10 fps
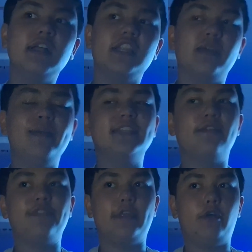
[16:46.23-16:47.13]
The only
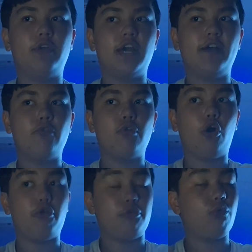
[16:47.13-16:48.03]
7 that I'll cover
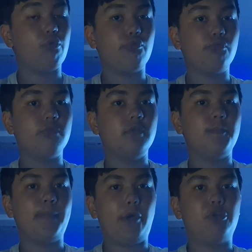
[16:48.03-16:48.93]
are in order:
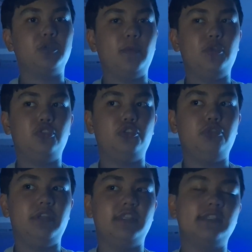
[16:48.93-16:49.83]
power distribution
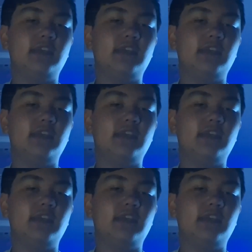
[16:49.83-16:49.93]
units,